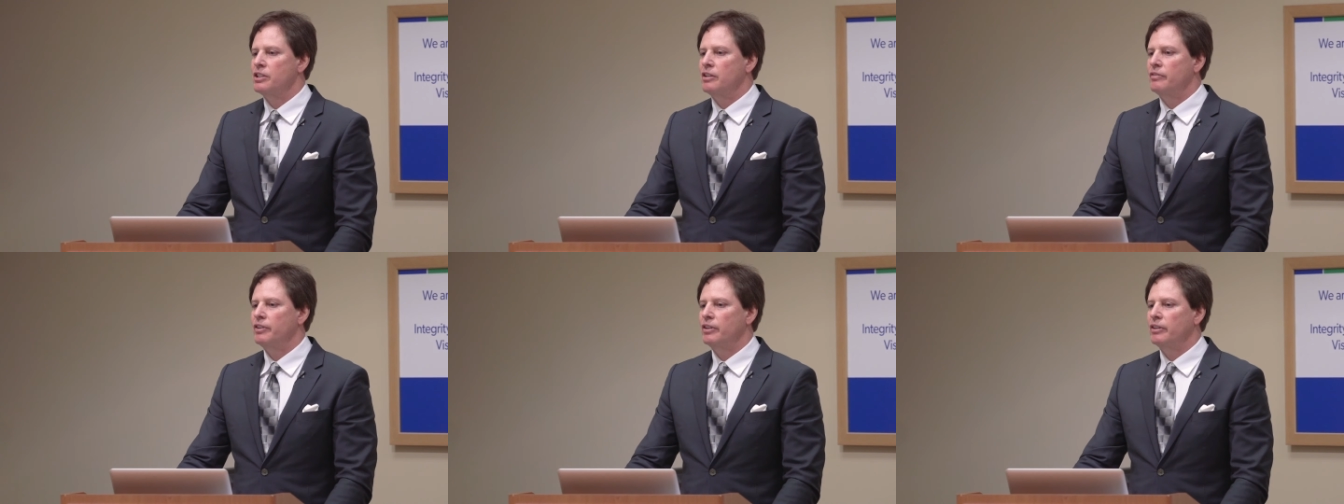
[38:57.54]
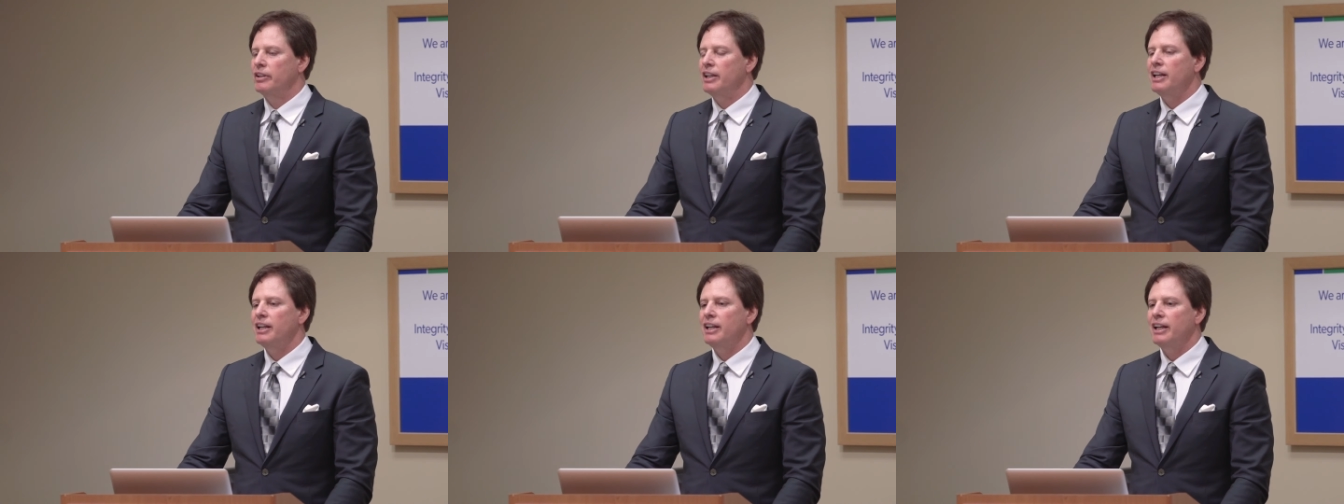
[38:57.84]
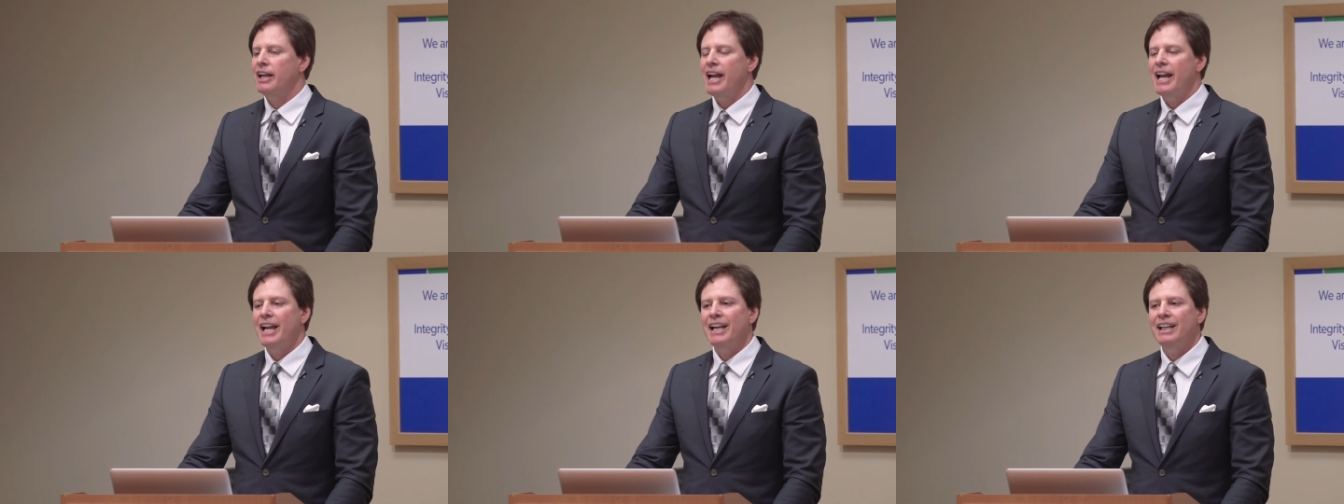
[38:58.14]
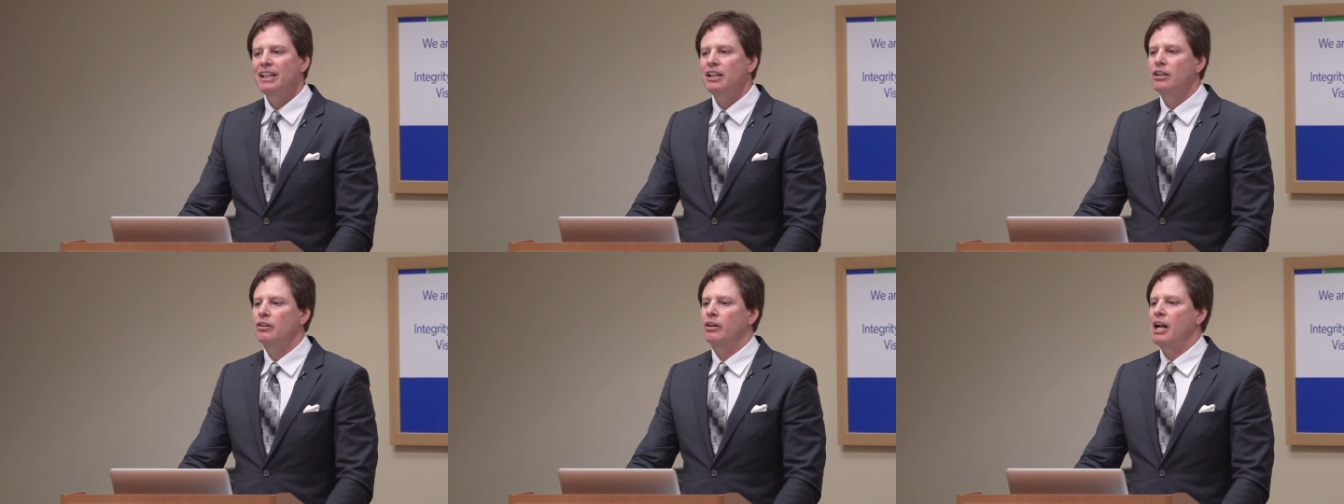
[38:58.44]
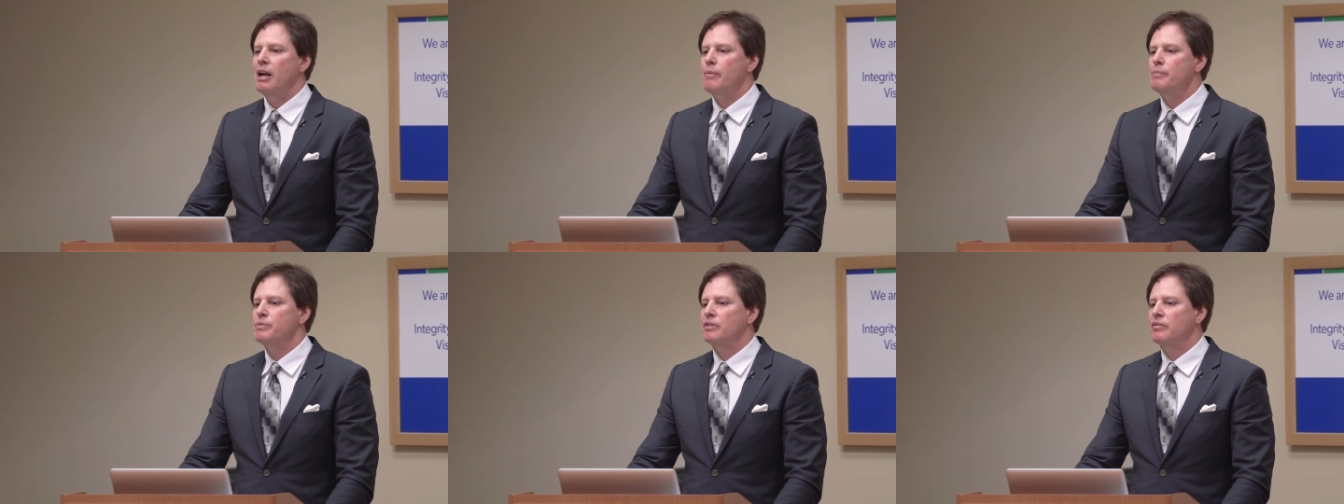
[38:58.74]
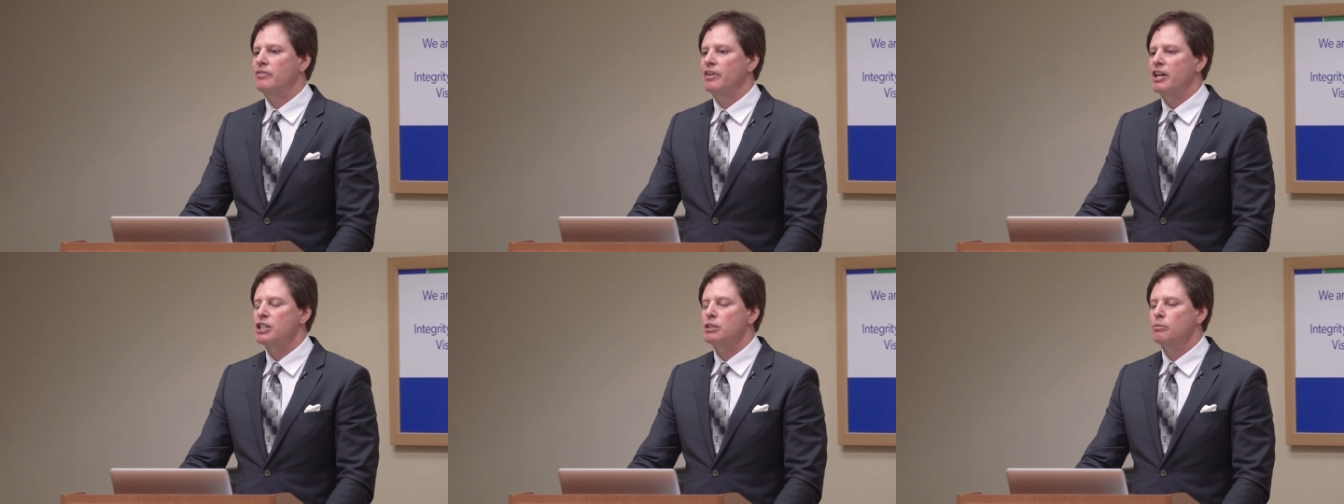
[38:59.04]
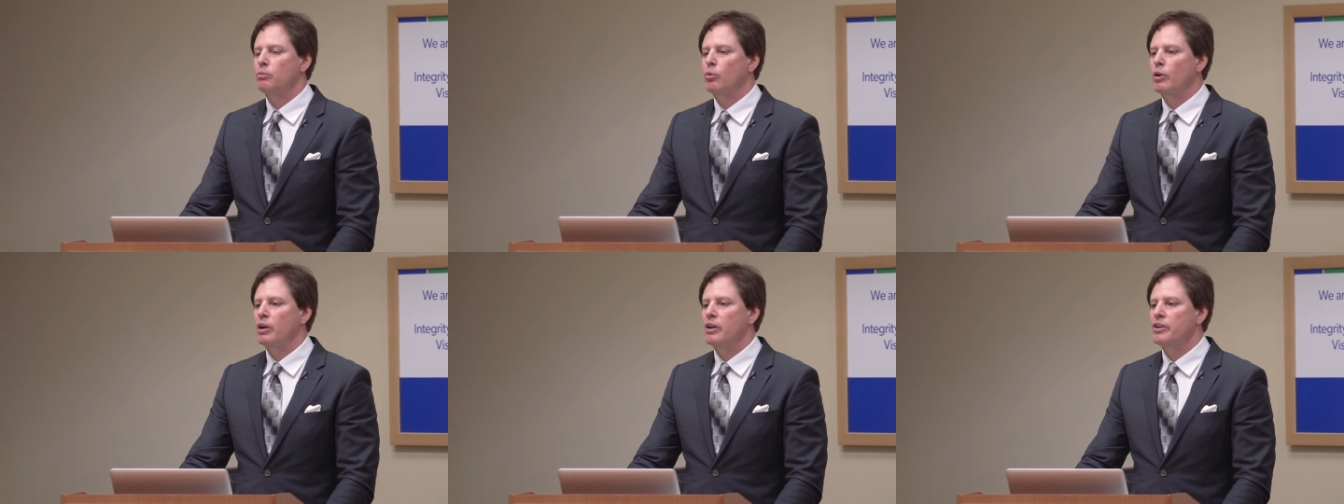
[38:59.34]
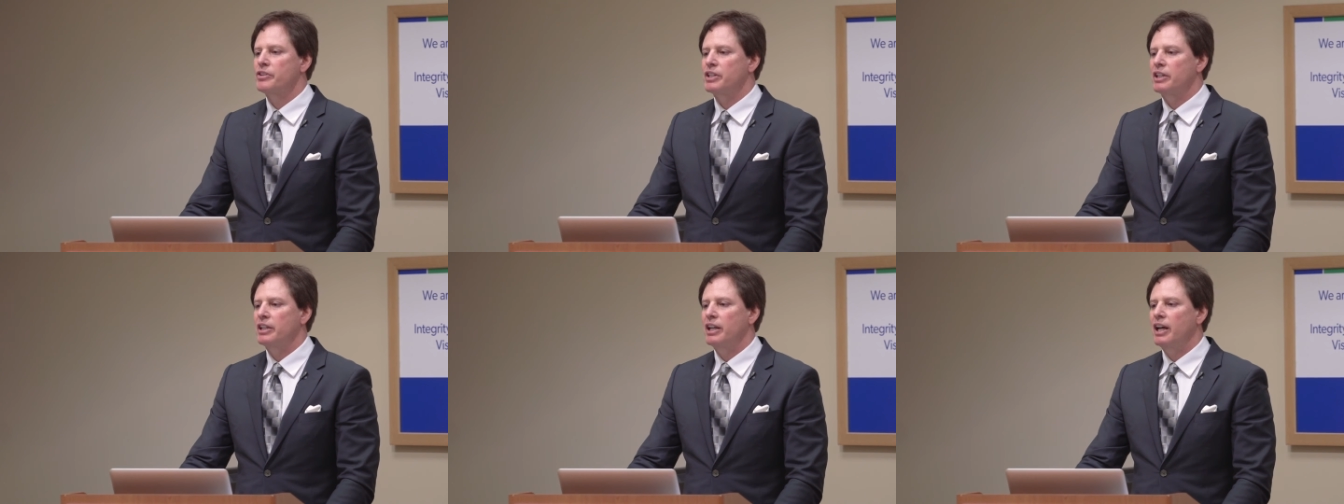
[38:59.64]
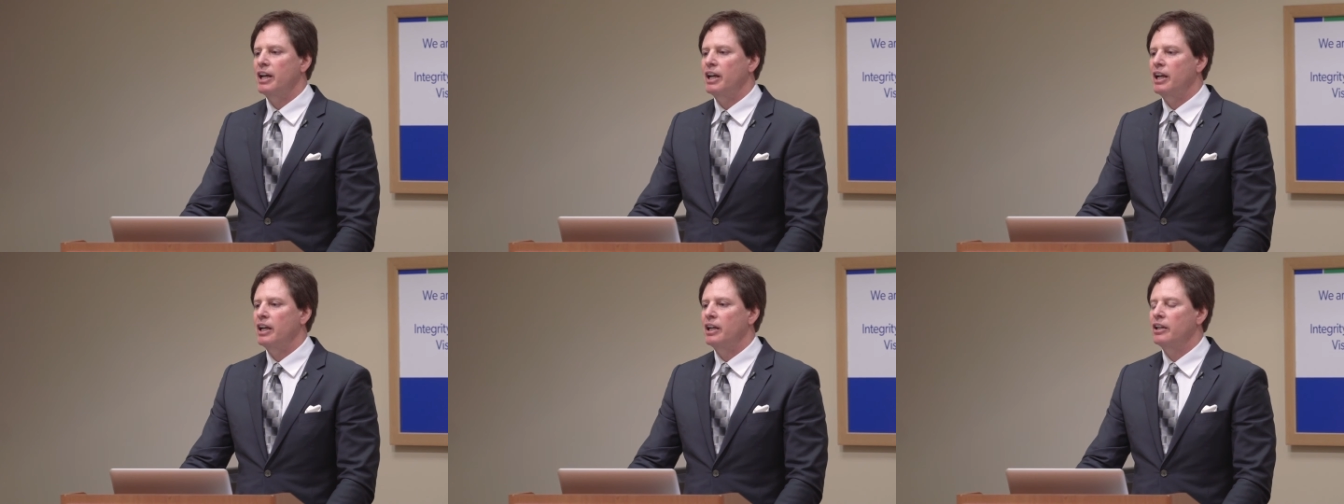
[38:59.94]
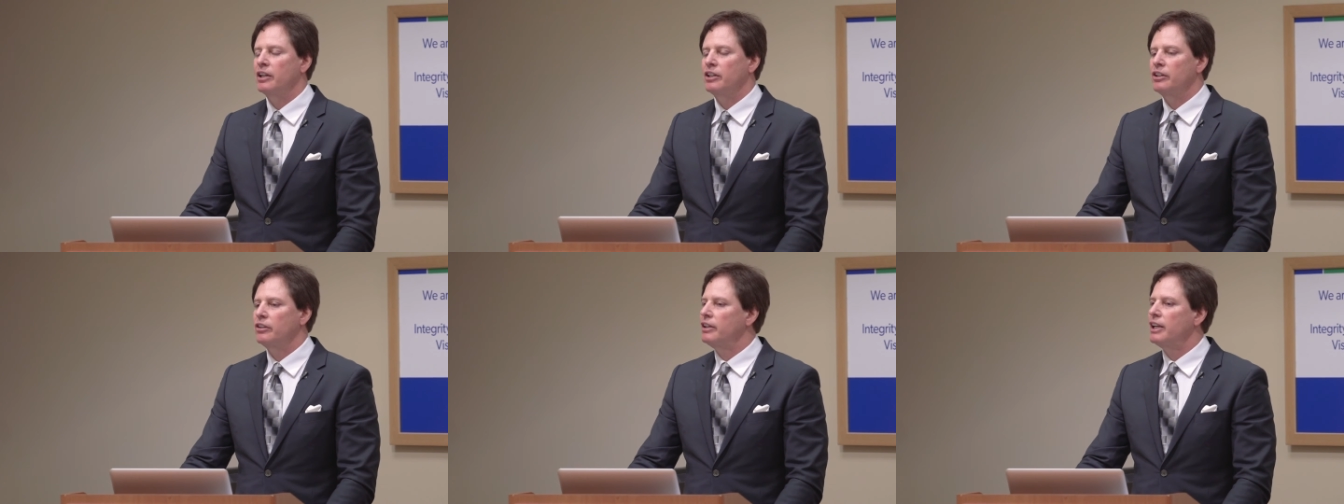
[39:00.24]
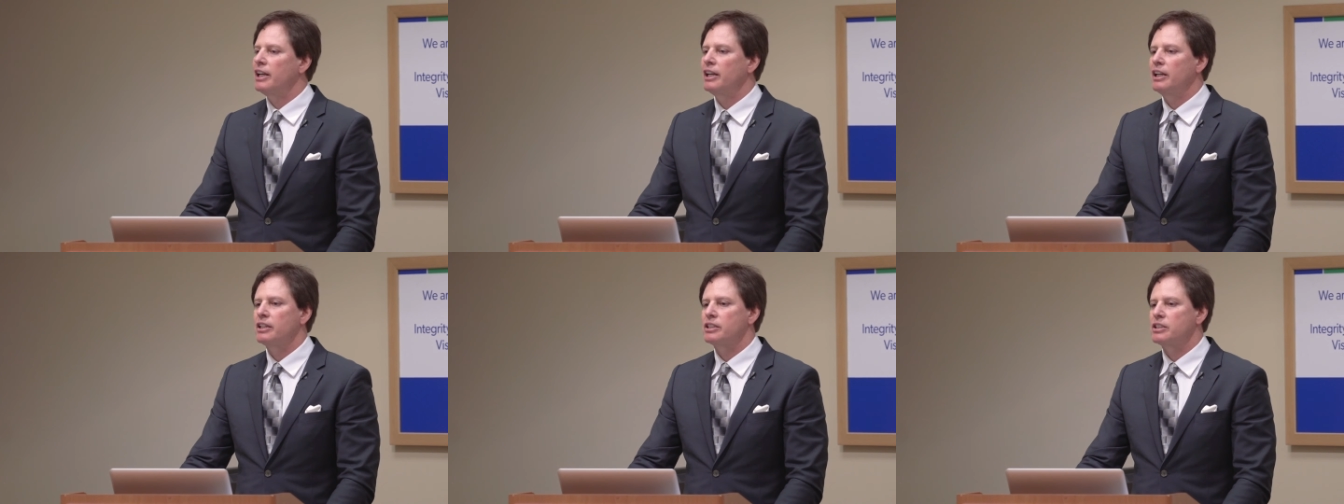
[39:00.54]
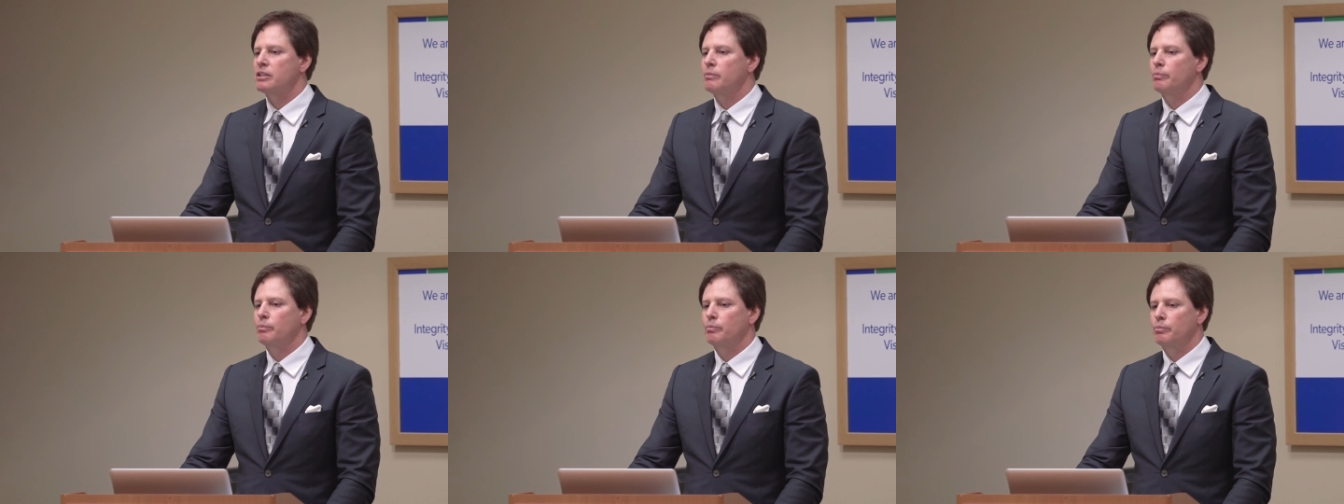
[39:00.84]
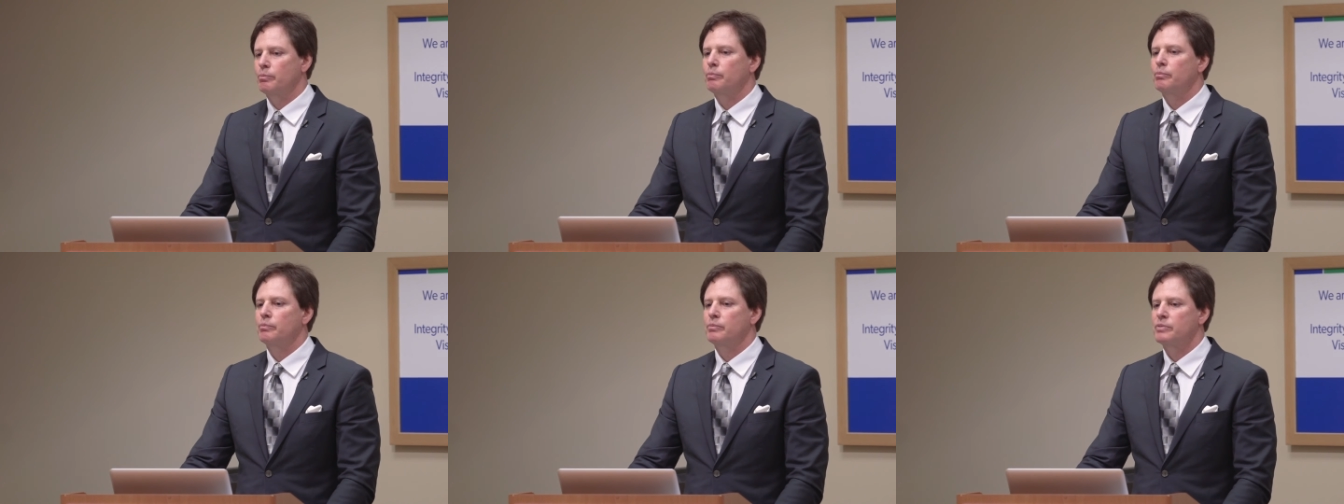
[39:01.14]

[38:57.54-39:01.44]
So if you're getting 80 grams of vegetable oils a day, you're getting some